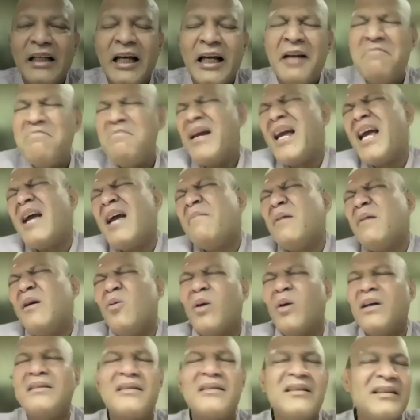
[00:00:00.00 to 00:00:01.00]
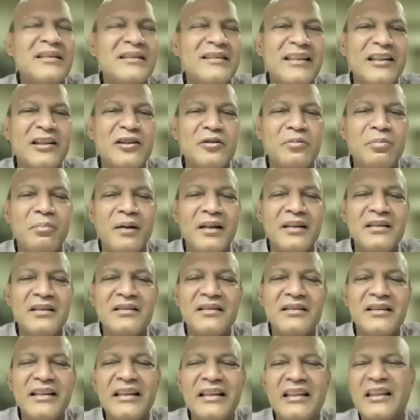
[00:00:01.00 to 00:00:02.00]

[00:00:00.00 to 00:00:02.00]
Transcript: And maybe once in 6 months,